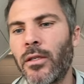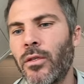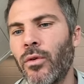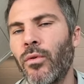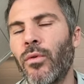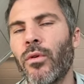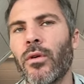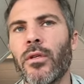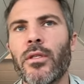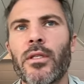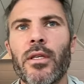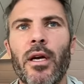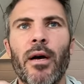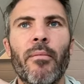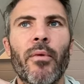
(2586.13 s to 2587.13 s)
tools
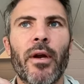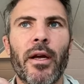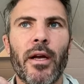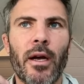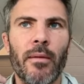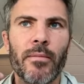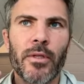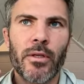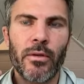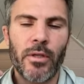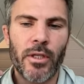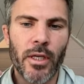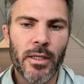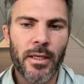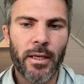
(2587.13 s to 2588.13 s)
when it comes to
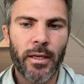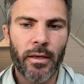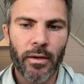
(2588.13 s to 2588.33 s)
just